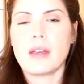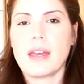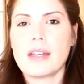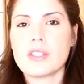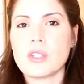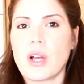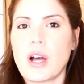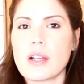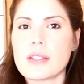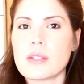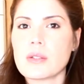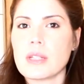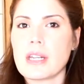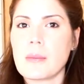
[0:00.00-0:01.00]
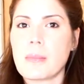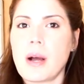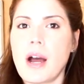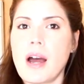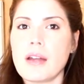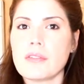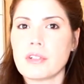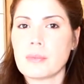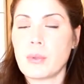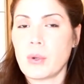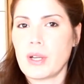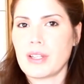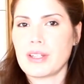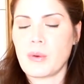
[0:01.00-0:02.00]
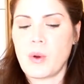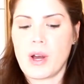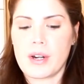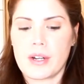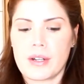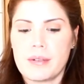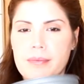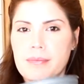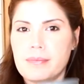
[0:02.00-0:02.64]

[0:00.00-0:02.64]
And you'll also need a pot for boiling water.